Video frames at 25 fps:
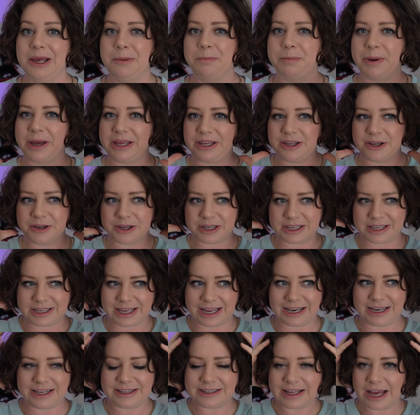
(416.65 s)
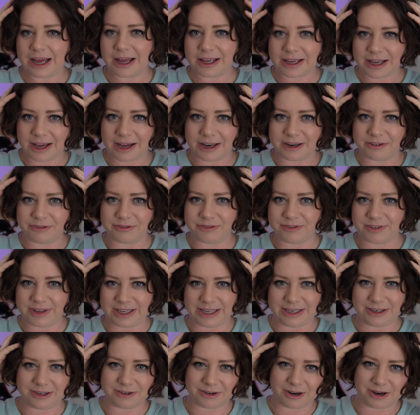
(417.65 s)
but you're getting that kind of
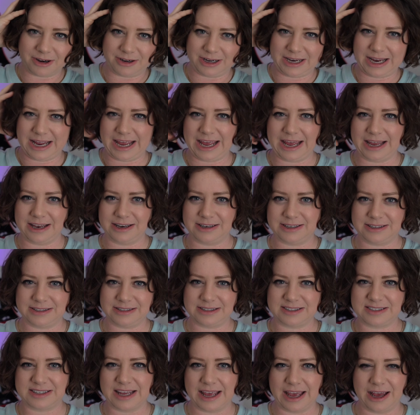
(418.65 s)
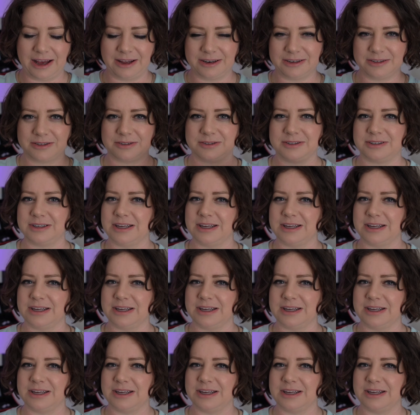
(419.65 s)
in your own head sound.